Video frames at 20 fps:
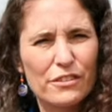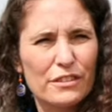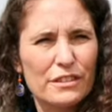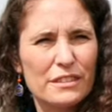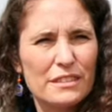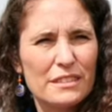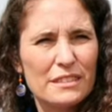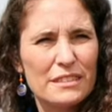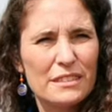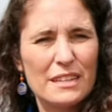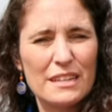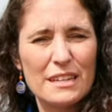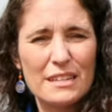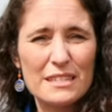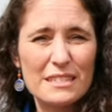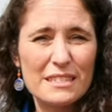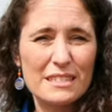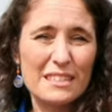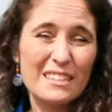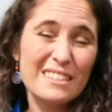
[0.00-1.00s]
or a
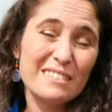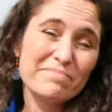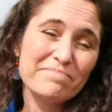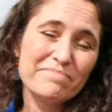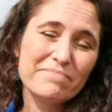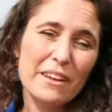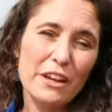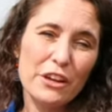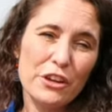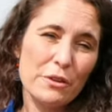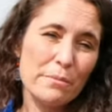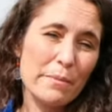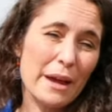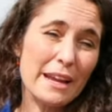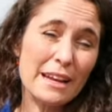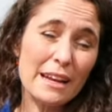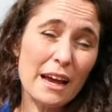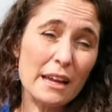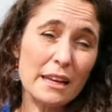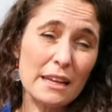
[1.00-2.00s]
disease, you
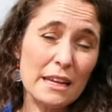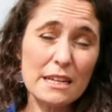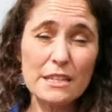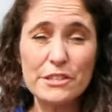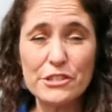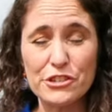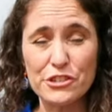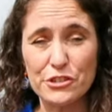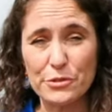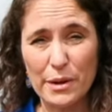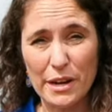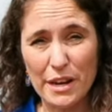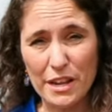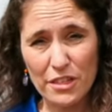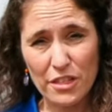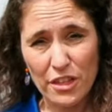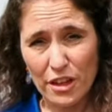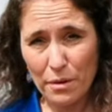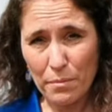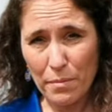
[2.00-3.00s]
may not need to do
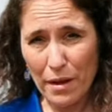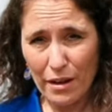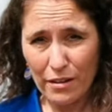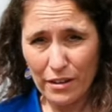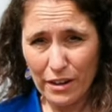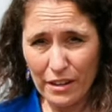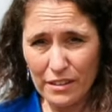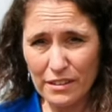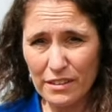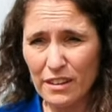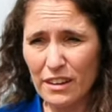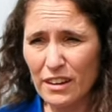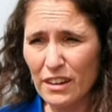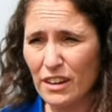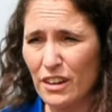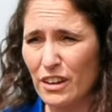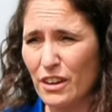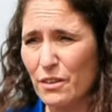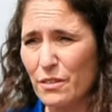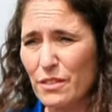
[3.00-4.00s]
anything about it.
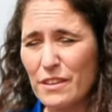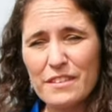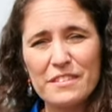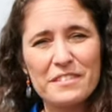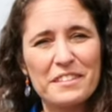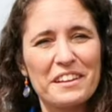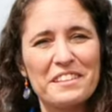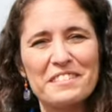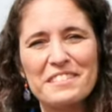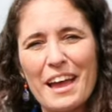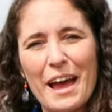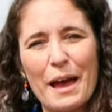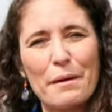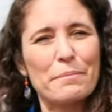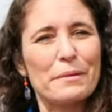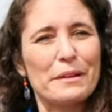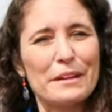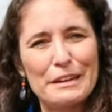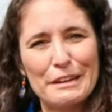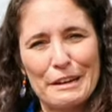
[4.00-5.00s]
You know, these things
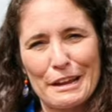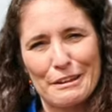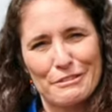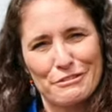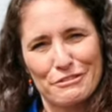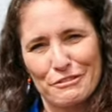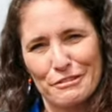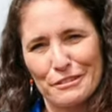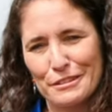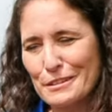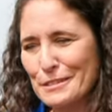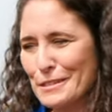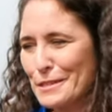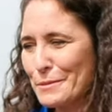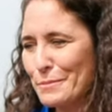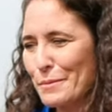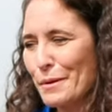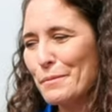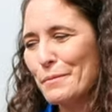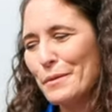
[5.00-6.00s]
happen in nature. This
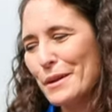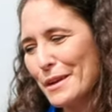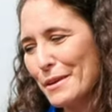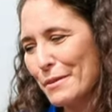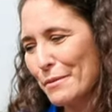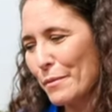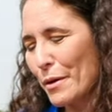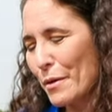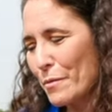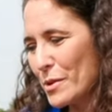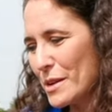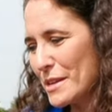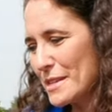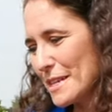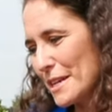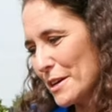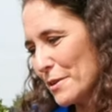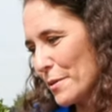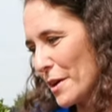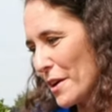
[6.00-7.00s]
is what we
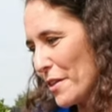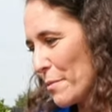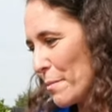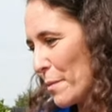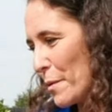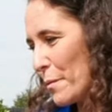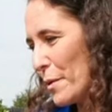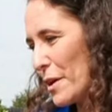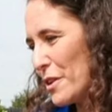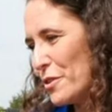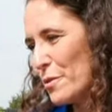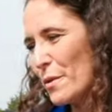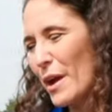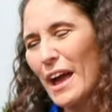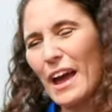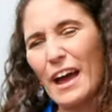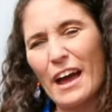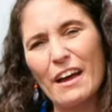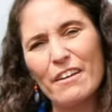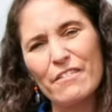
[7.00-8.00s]
deal with. But when you
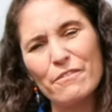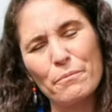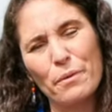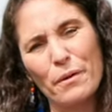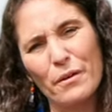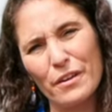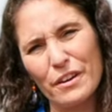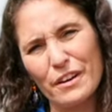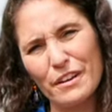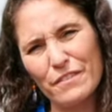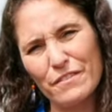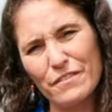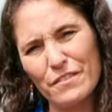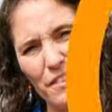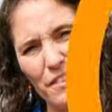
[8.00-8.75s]
have part of,